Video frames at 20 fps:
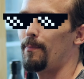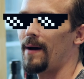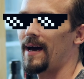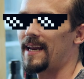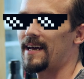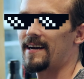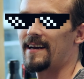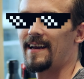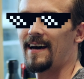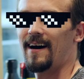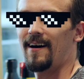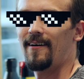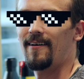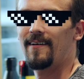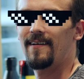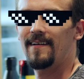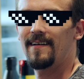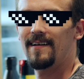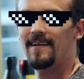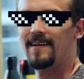better now.
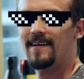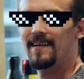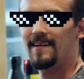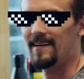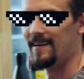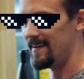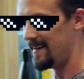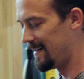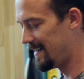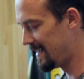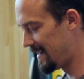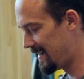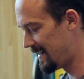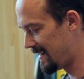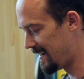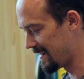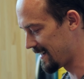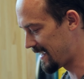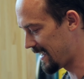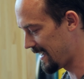
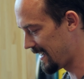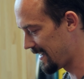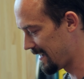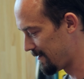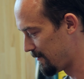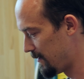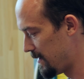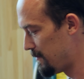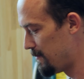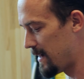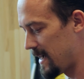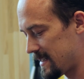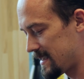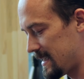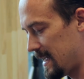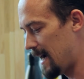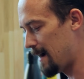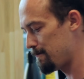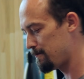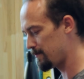Oh, okay, we
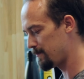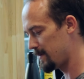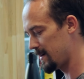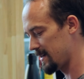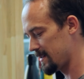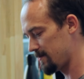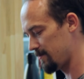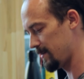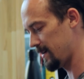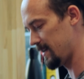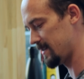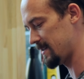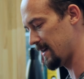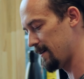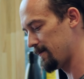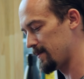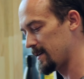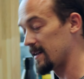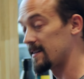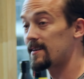messed up, but we
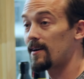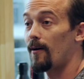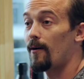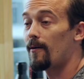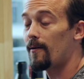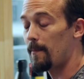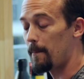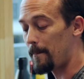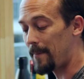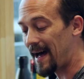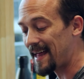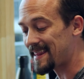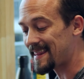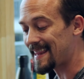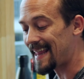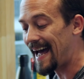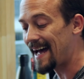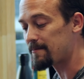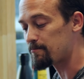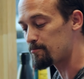saved it. So, but
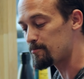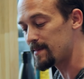that